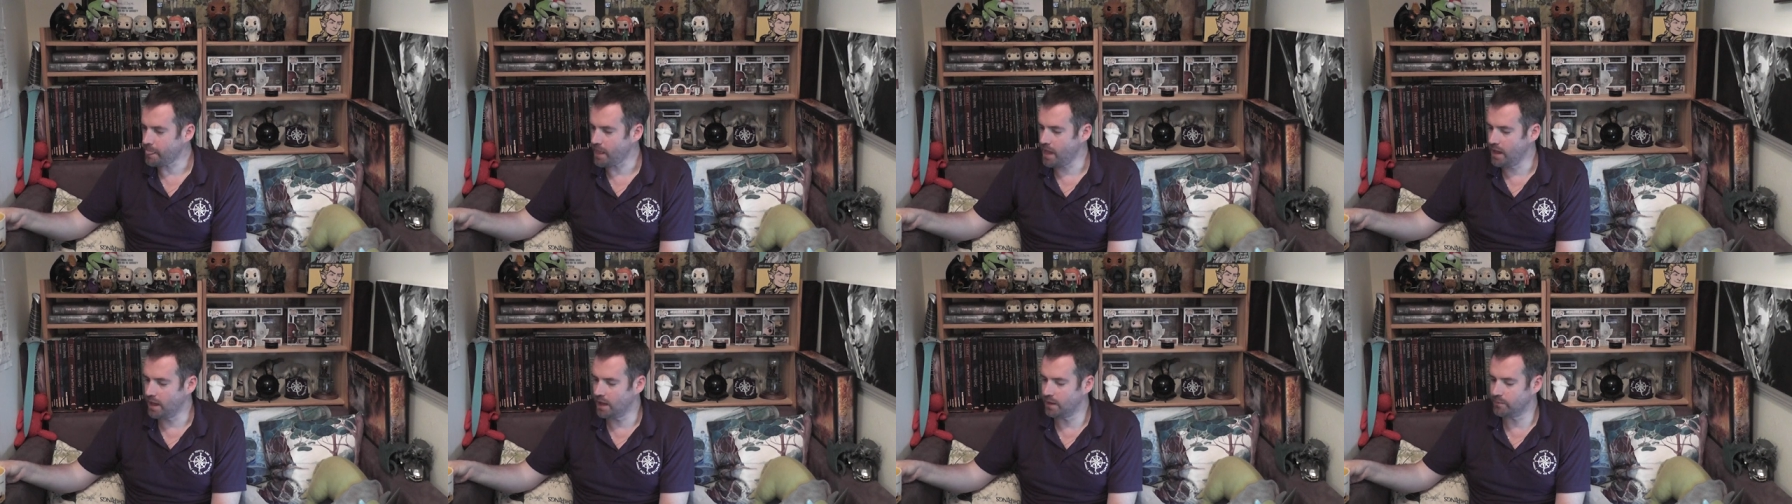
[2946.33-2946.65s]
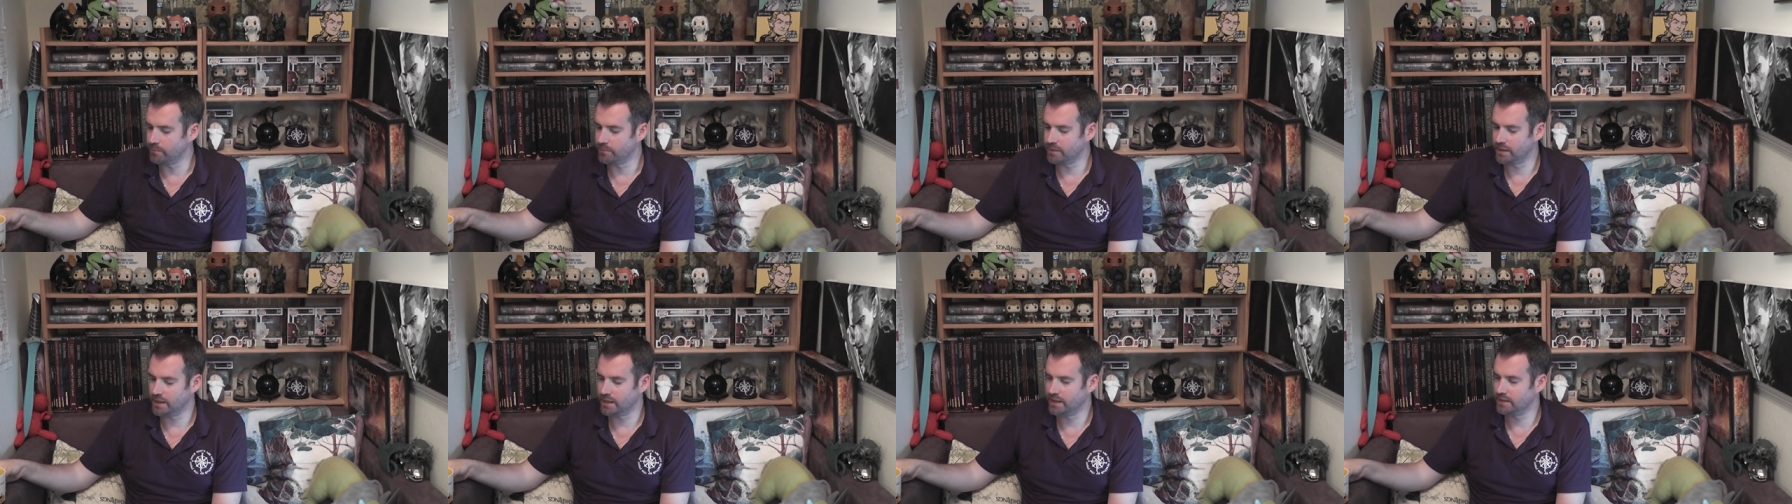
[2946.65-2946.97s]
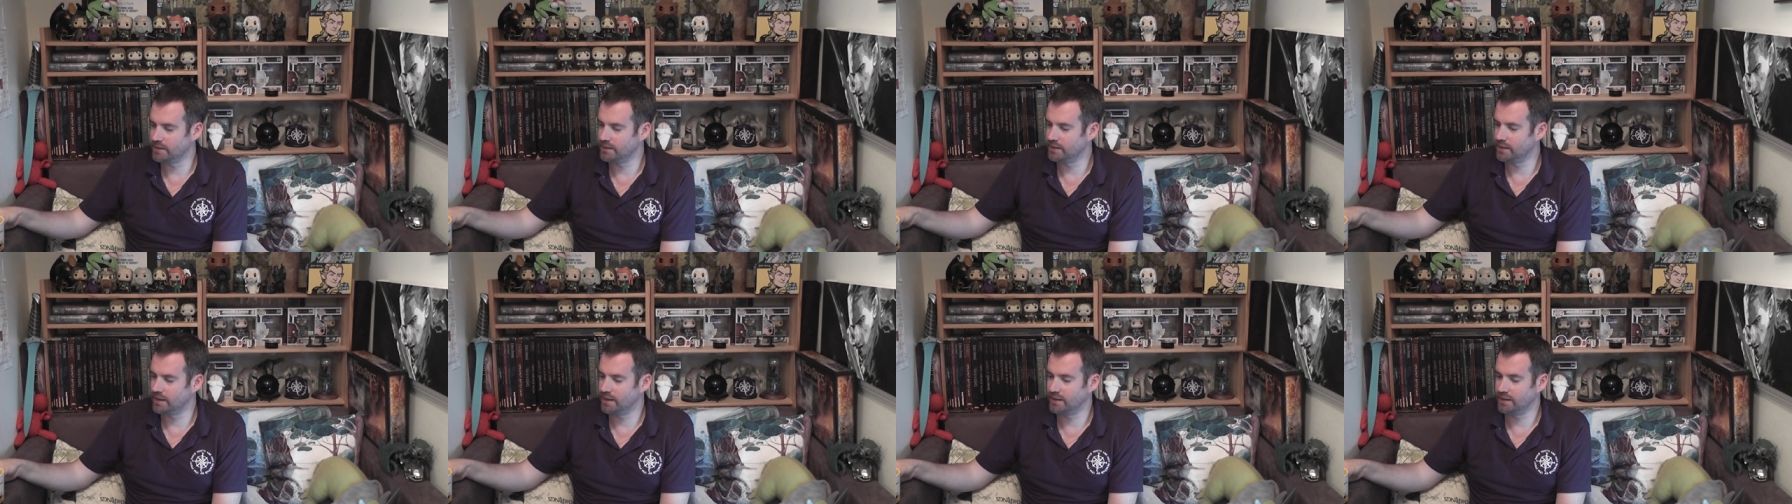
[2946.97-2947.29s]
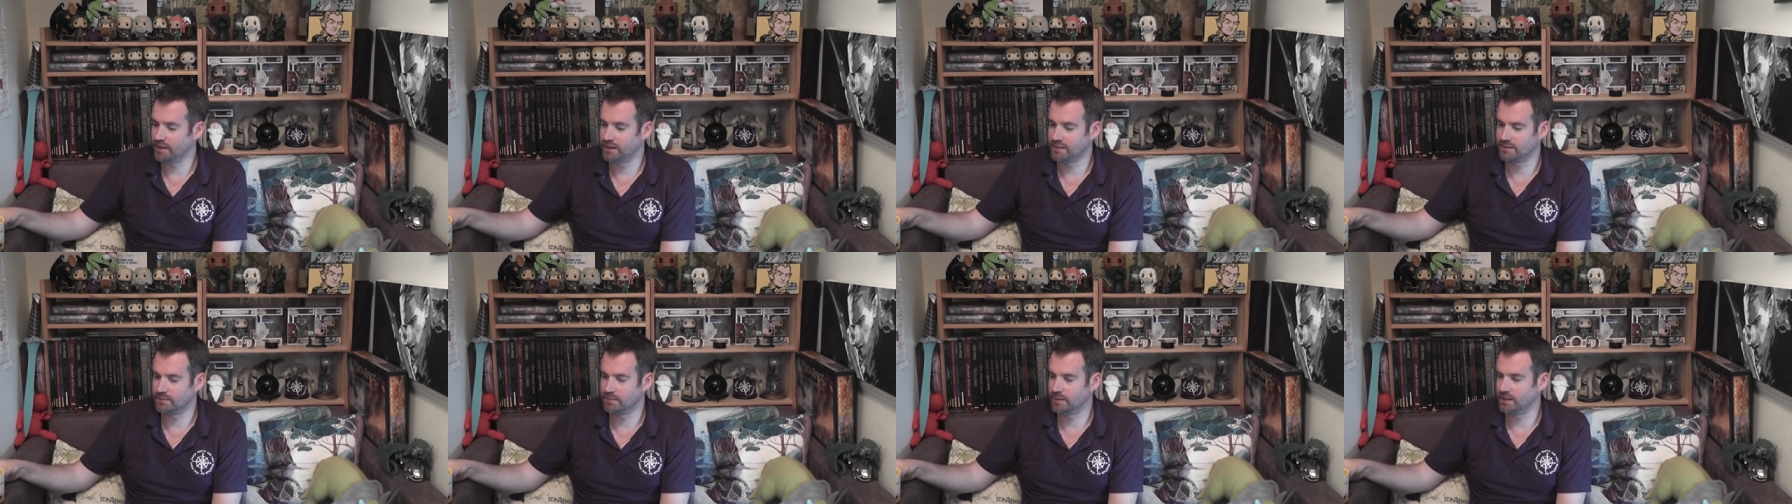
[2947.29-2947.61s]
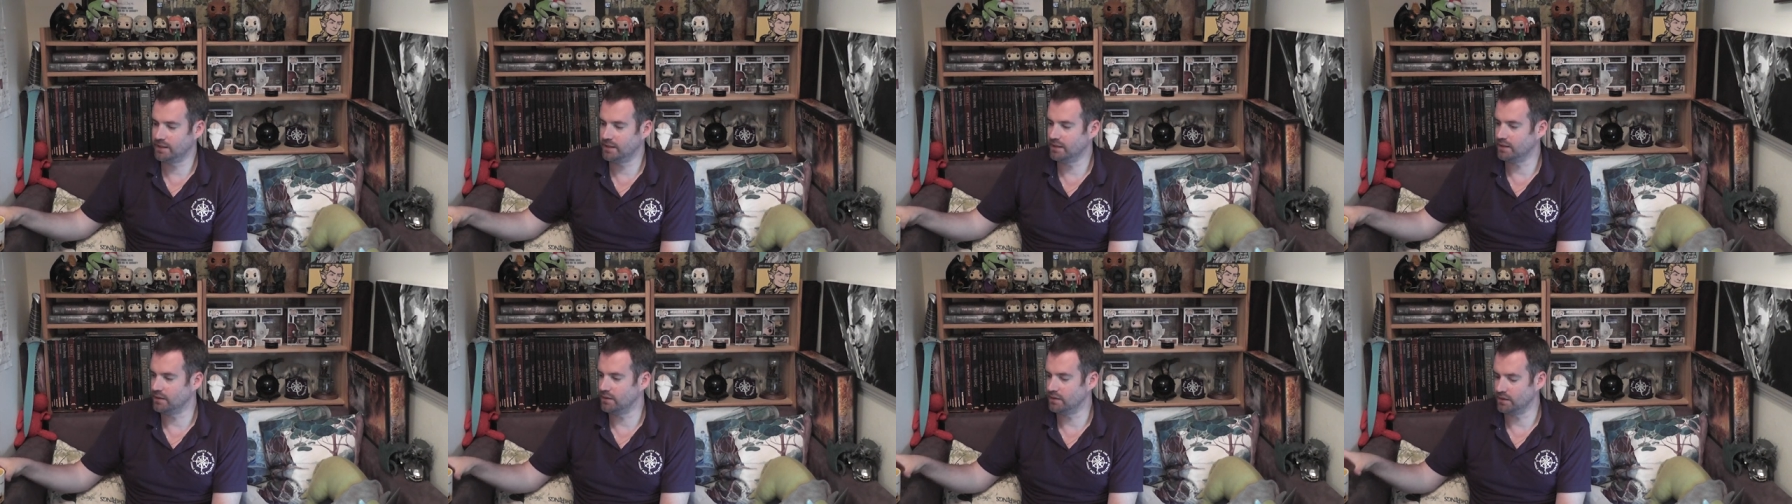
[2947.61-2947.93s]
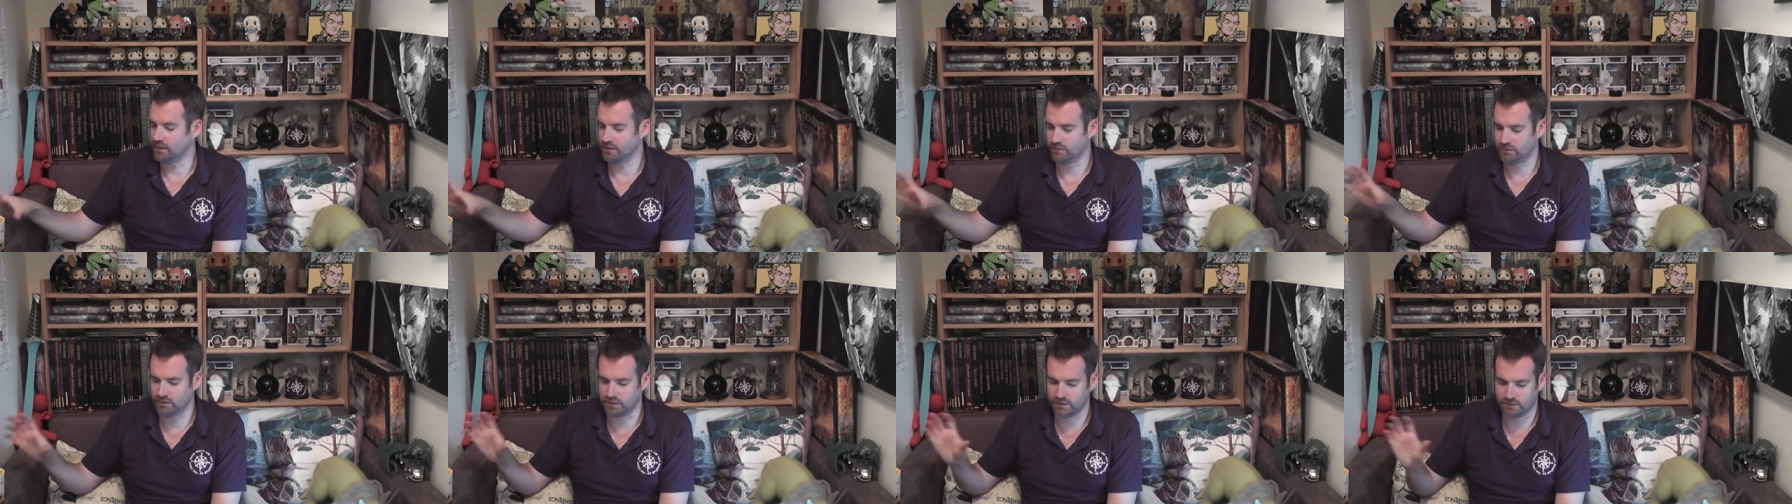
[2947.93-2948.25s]
Um, and and that's about it, I
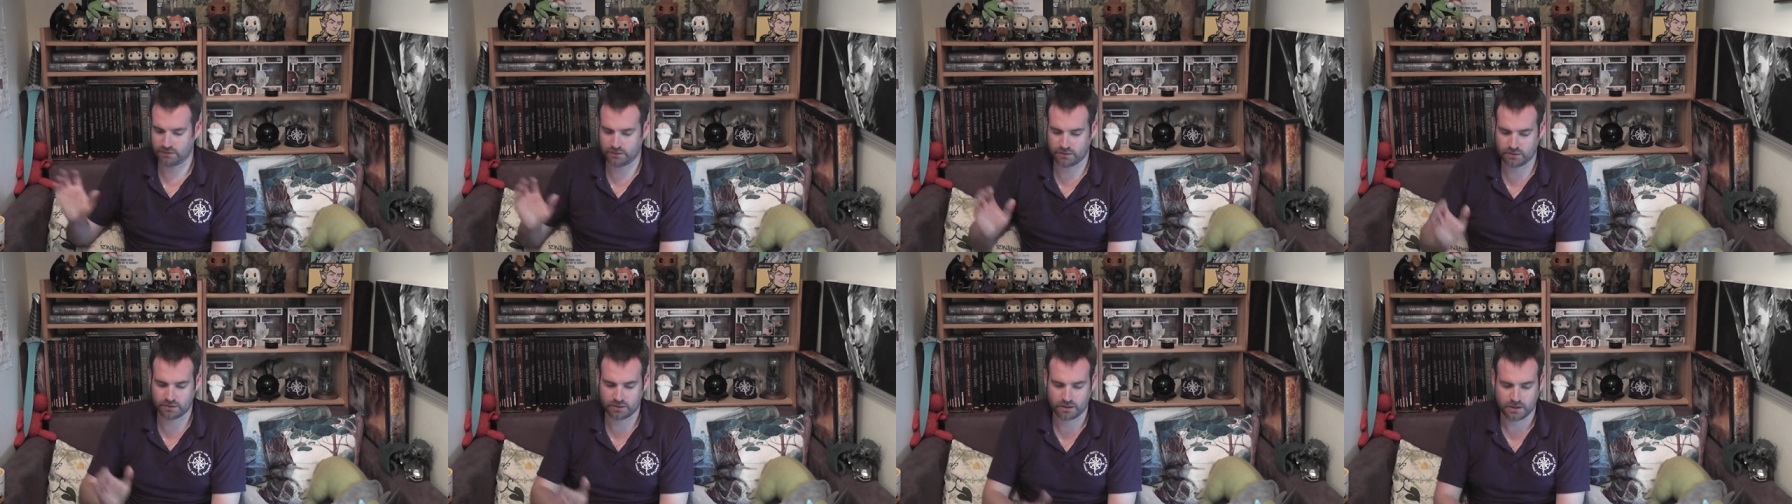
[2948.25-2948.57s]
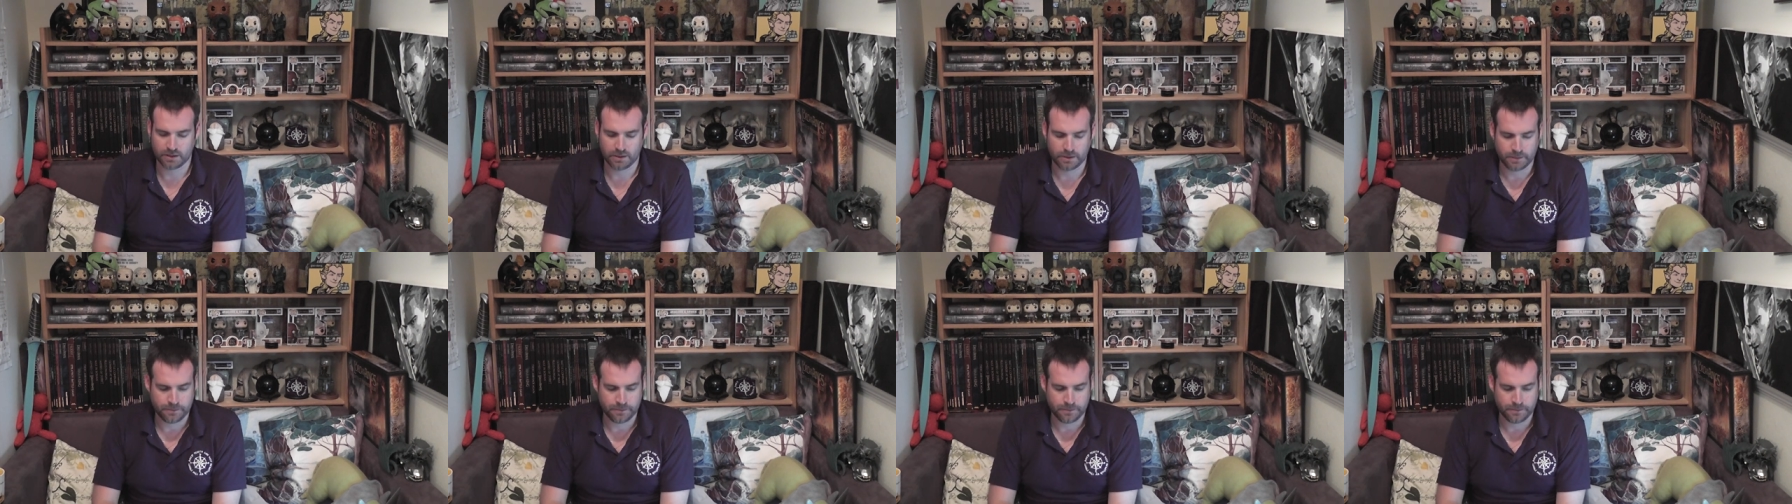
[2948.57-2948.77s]
think, for this vlog.